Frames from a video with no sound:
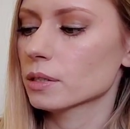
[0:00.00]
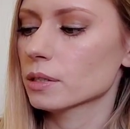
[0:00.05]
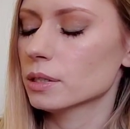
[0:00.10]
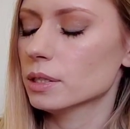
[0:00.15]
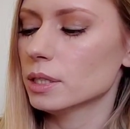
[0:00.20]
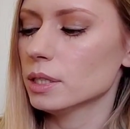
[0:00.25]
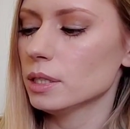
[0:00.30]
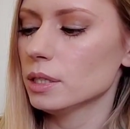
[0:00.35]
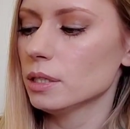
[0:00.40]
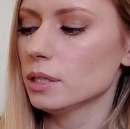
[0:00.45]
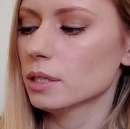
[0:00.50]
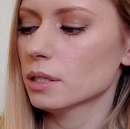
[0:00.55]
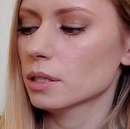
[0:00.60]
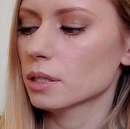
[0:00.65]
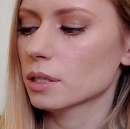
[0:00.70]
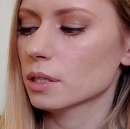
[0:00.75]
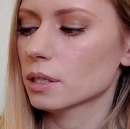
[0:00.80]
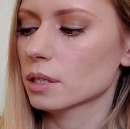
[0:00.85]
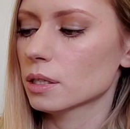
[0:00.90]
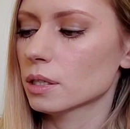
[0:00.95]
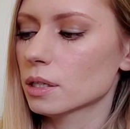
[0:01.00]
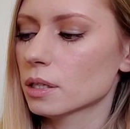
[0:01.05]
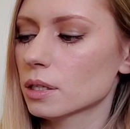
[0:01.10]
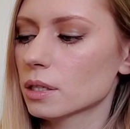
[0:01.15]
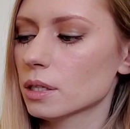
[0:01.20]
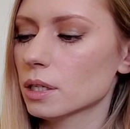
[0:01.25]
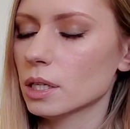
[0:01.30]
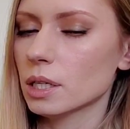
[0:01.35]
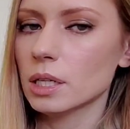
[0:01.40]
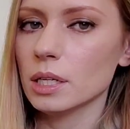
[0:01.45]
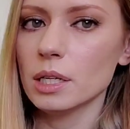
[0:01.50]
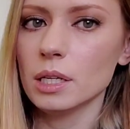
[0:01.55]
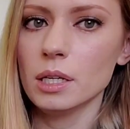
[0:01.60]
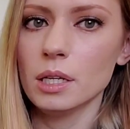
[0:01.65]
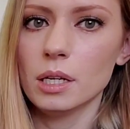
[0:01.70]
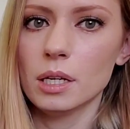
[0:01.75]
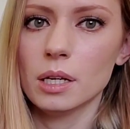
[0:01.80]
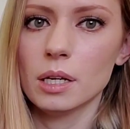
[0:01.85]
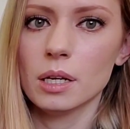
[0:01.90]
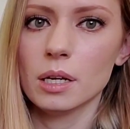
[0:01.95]
D, E,
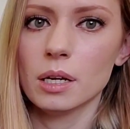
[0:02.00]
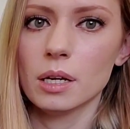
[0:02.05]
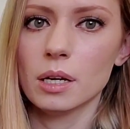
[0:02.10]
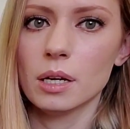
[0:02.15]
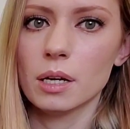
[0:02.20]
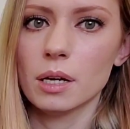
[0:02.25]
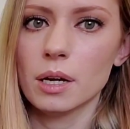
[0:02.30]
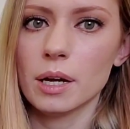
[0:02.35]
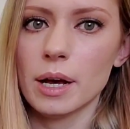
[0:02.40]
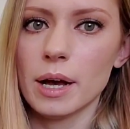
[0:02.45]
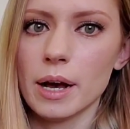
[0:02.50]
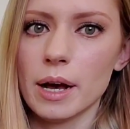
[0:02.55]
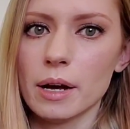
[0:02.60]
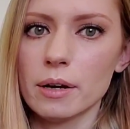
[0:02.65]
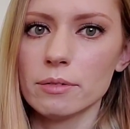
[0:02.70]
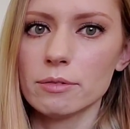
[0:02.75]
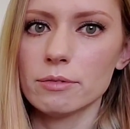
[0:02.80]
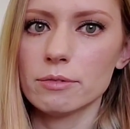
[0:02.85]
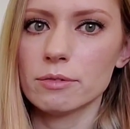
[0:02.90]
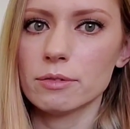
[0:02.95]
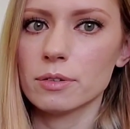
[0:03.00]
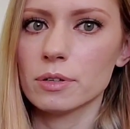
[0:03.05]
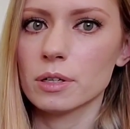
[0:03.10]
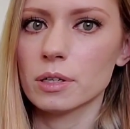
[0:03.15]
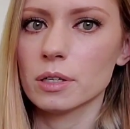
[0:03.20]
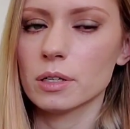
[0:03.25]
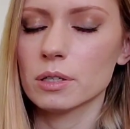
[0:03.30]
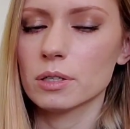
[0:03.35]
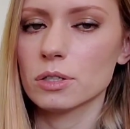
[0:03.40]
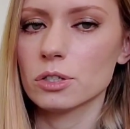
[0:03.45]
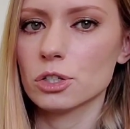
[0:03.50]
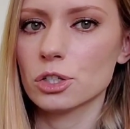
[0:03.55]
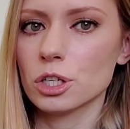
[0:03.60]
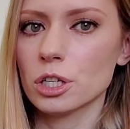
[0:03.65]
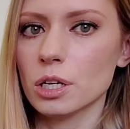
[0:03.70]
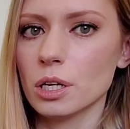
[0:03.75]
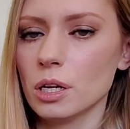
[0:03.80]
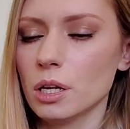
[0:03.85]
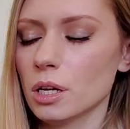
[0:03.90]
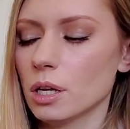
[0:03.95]
F,
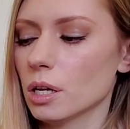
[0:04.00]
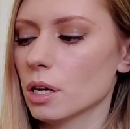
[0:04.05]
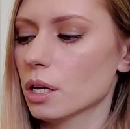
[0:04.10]
G,